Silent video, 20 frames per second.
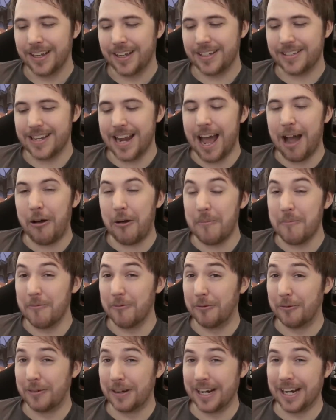Because now
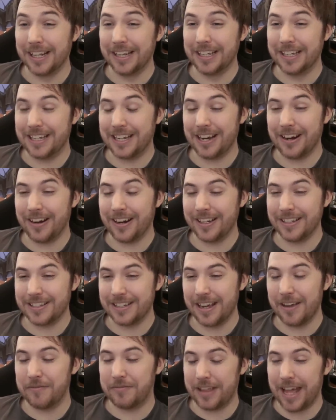I'm really curious.
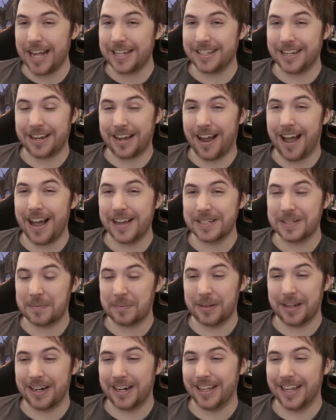If that's a
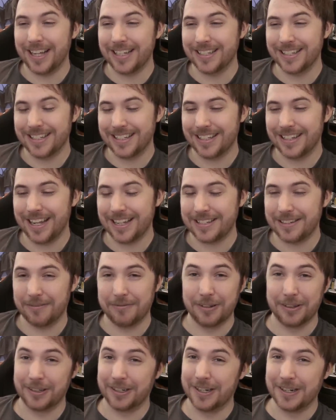cosplayer, that's that's a
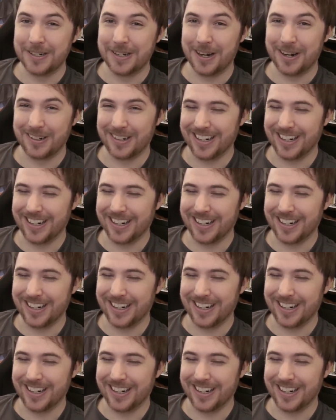really good joke.